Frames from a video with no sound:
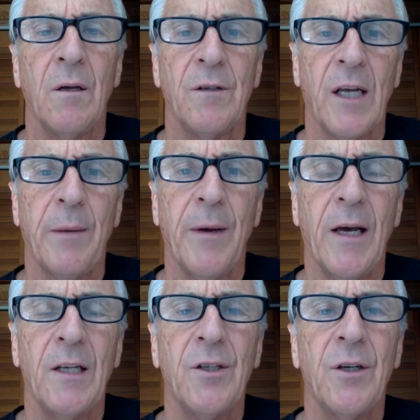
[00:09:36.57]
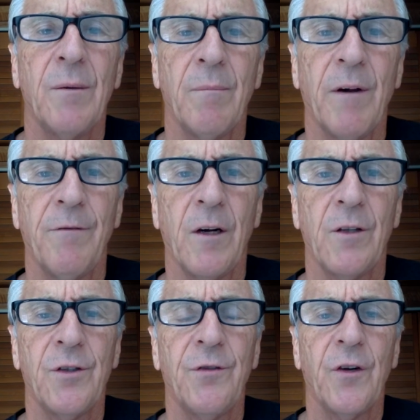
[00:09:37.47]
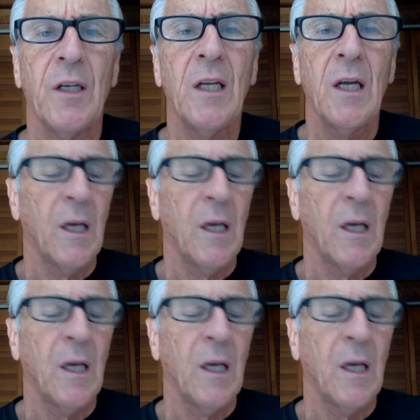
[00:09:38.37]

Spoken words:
same age, my father's friend,